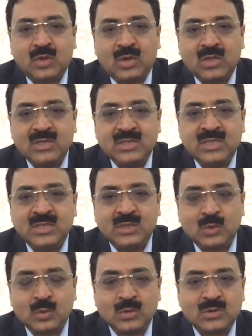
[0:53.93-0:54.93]
all the
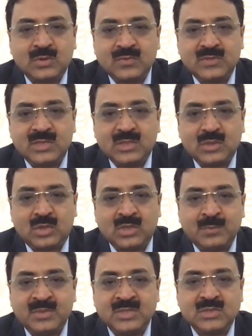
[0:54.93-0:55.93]
growth of the
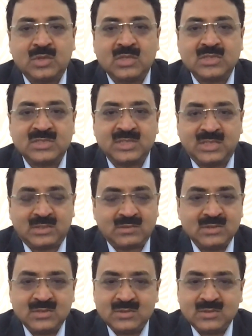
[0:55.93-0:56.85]
economy is not seen